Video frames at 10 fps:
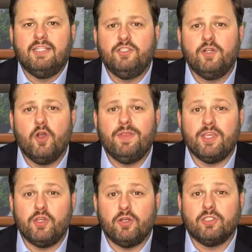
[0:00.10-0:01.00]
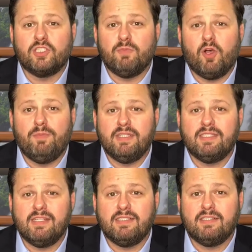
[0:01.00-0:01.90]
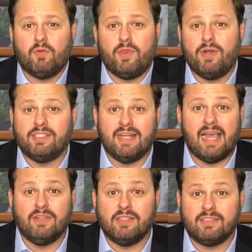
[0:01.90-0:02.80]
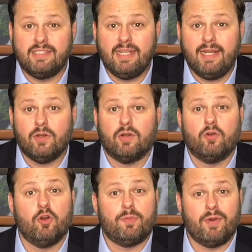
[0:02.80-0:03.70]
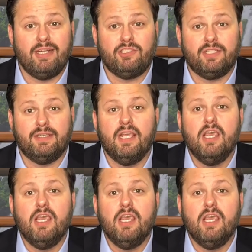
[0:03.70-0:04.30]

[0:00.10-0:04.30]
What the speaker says: you know that your small business, whether it's an LLC or a corporation,